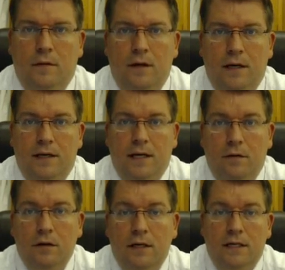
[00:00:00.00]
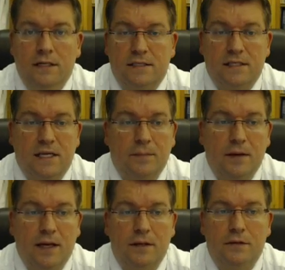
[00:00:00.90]
Alright, now we're going to just skip
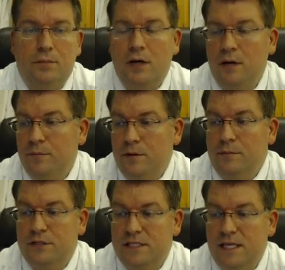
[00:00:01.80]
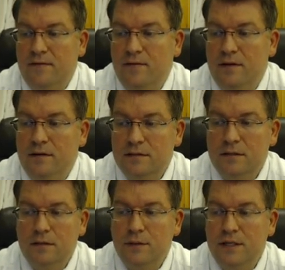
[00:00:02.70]
ahead to problem number 7. It's
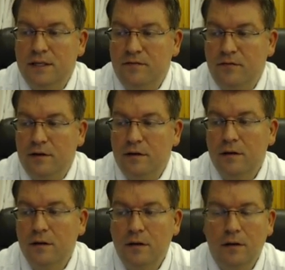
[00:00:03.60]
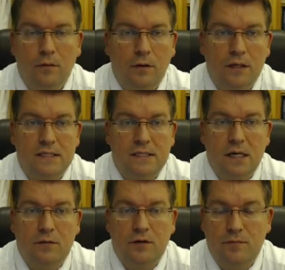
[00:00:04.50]
a little bit different. We're going to
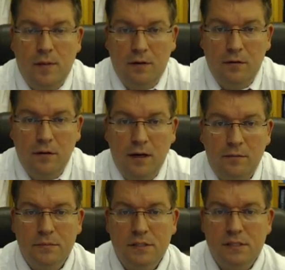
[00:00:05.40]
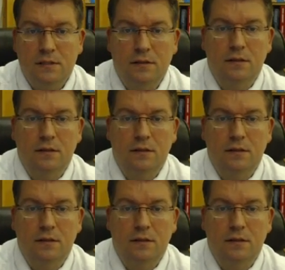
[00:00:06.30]
start with micrograms.